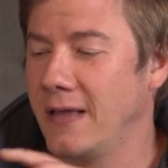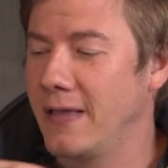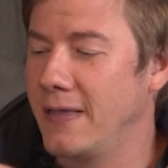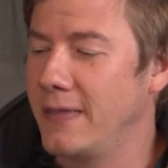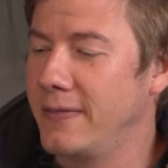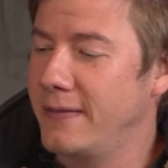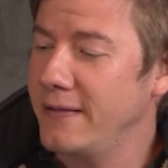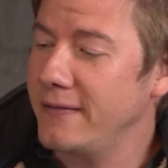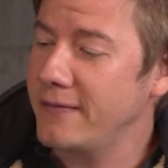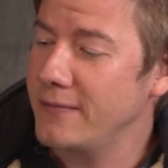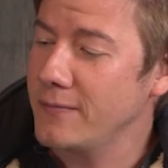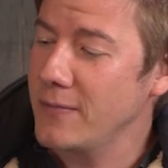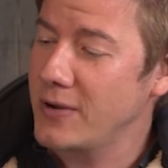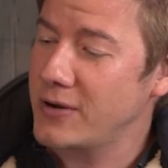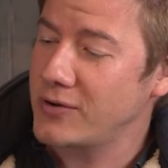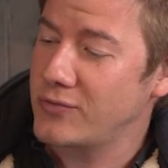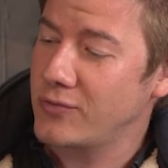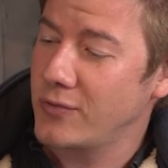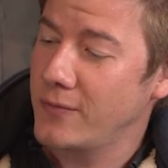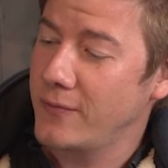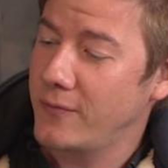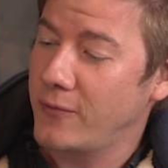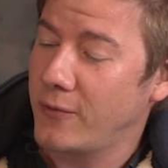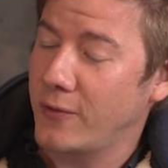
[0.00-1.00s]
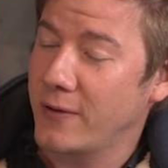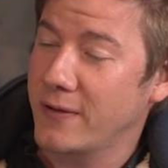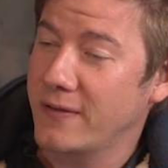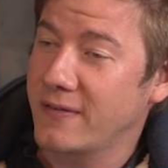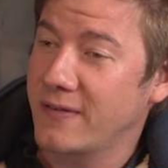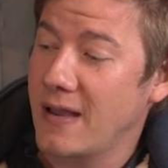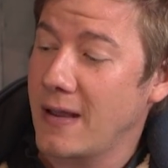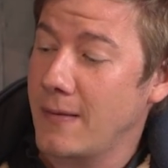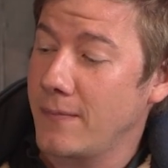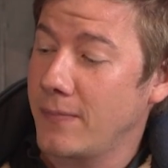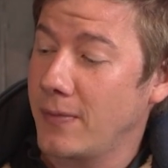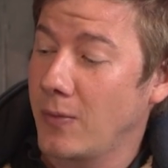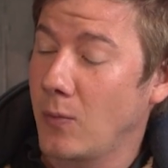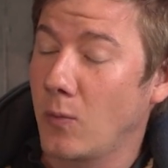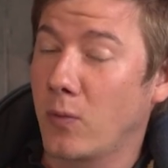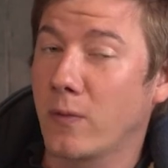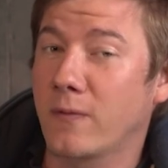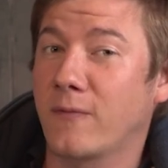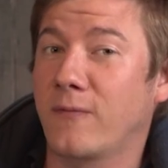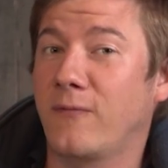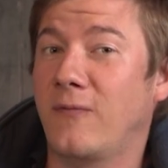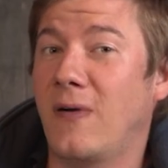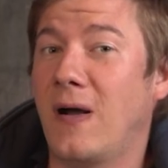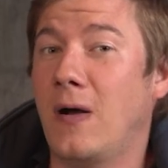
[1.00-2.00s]
This mushroom, for example,
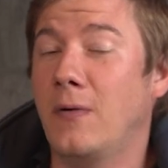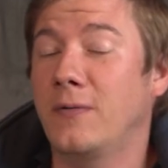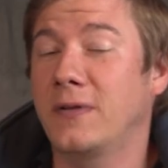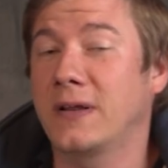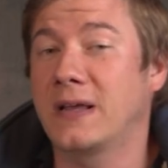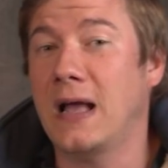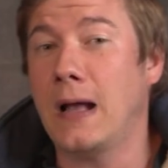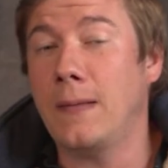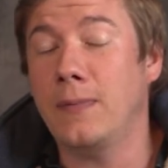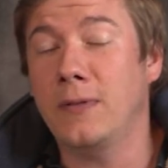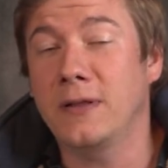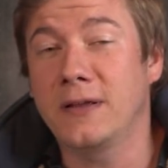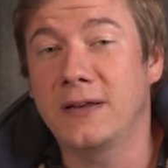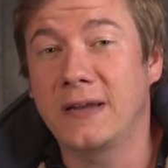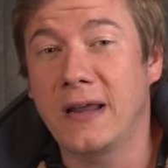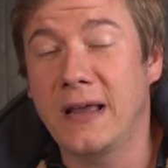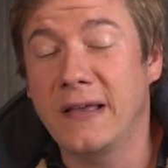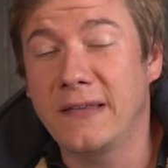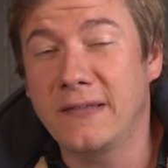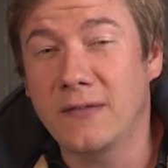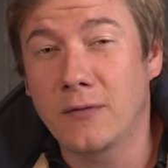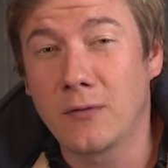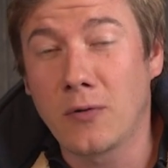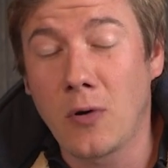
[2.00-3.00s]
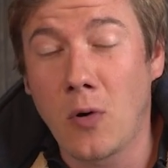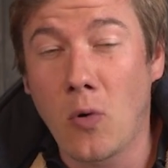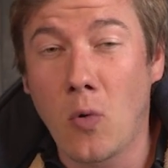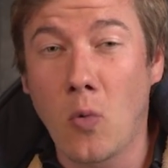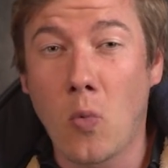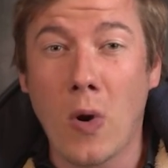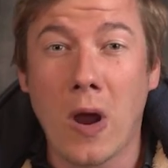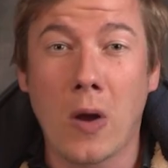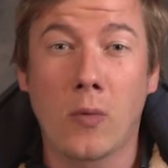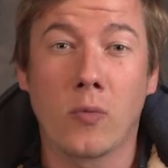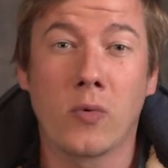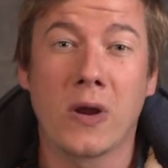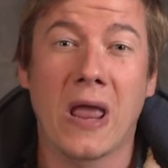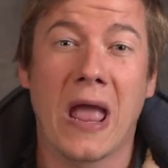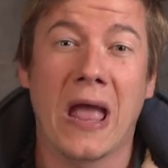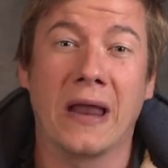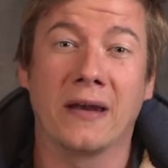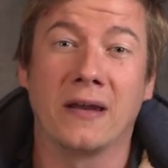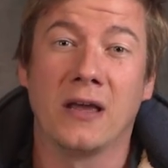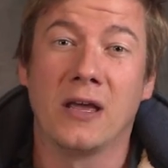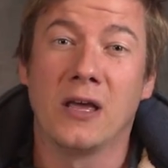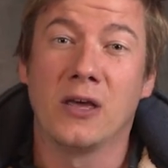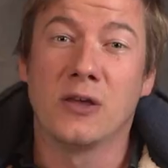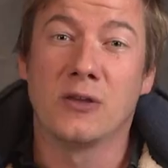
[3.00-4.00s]
was found a couple of days ago where we
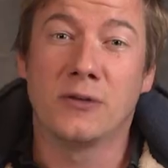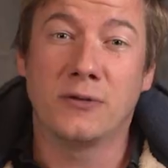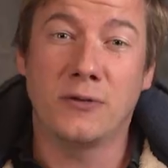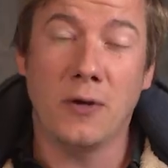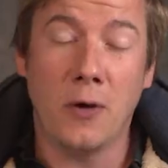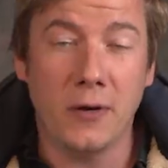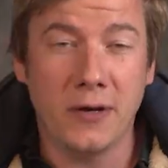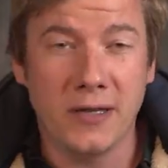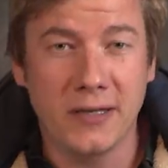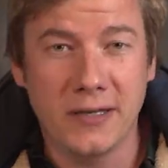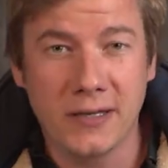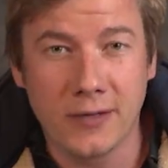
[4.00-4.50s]
had 30